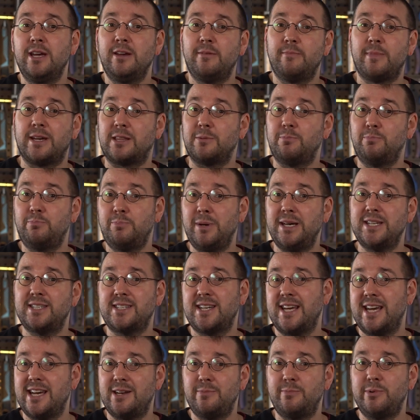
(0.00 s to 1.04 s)
make the best
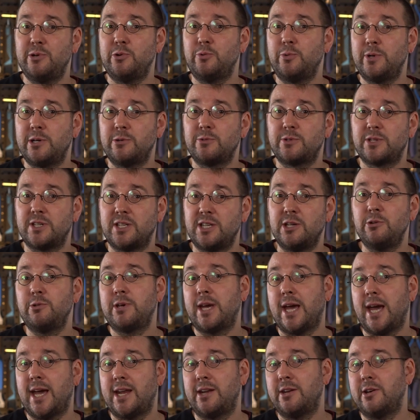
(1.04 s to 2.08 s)
hand-built wheels that you
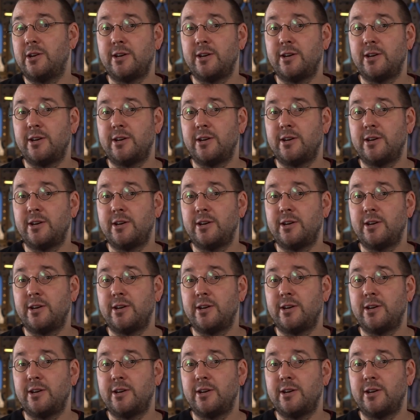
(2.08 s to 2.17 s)
can